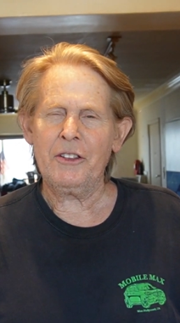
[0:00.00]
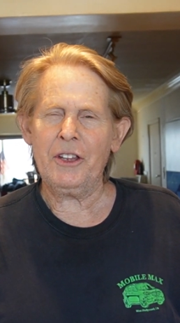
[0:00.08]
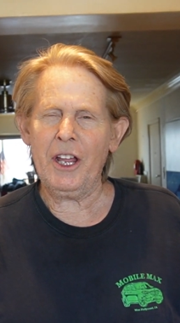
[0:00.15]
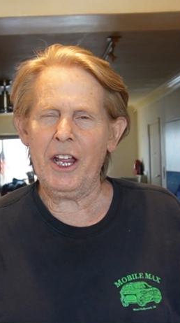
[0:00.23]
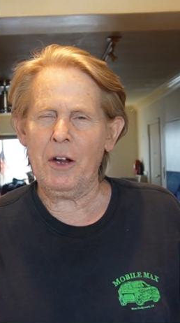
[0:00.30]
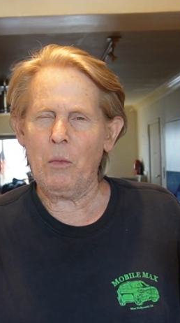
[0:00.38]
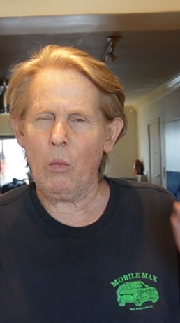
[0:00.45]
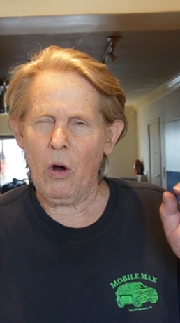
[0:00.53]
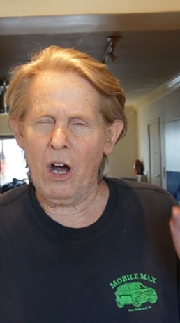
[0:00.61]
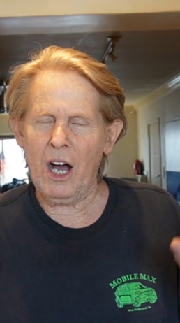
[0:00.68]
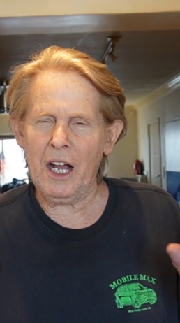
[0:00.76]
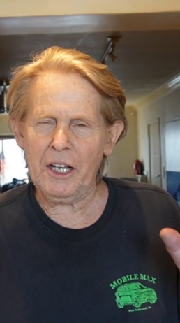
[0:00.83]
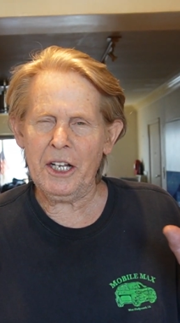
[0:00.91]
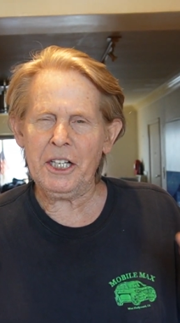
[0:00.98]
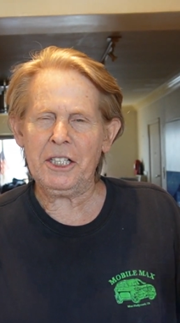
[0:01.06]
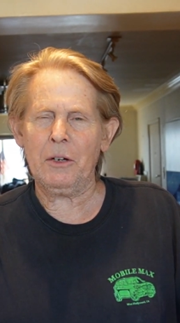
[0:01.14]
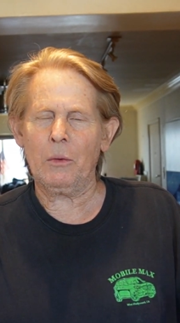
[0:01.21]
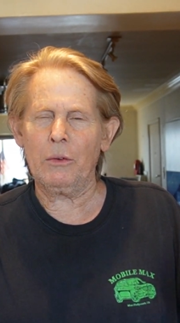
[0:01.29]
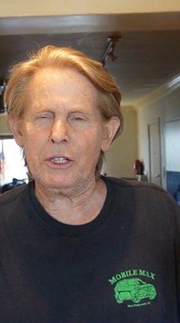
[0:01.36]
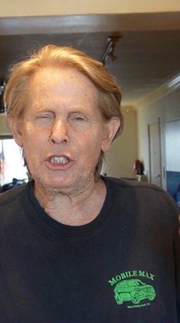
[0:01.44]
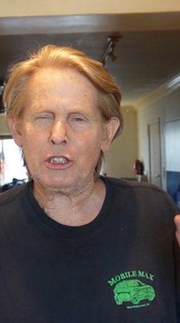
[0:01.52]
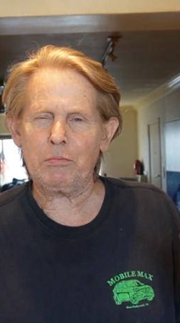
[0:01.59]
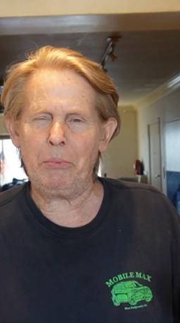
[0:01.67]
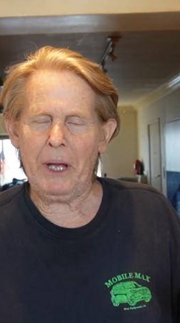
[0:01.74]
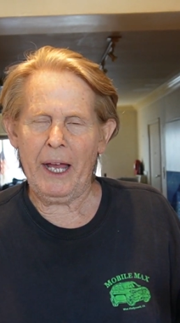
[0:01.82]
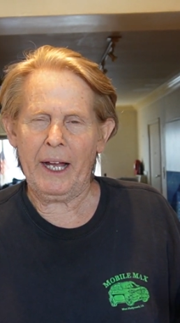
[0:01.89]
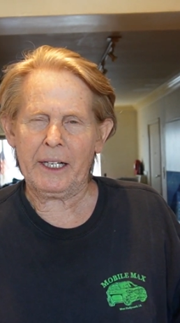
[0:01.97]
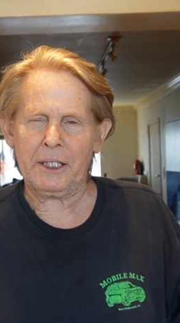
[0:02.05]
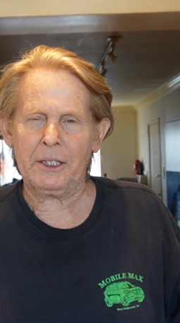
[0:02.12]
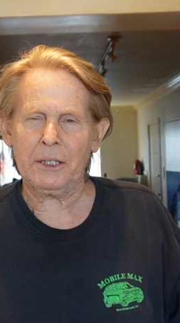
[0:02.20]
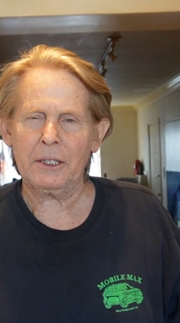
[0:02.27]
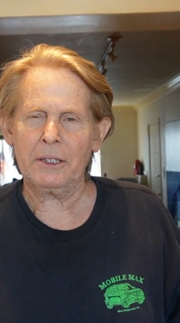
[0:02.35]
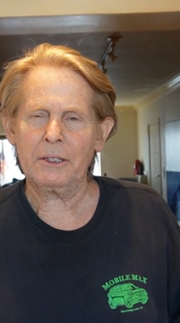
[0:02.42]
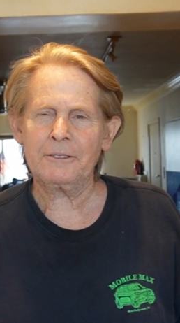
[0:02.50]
they wanted respect.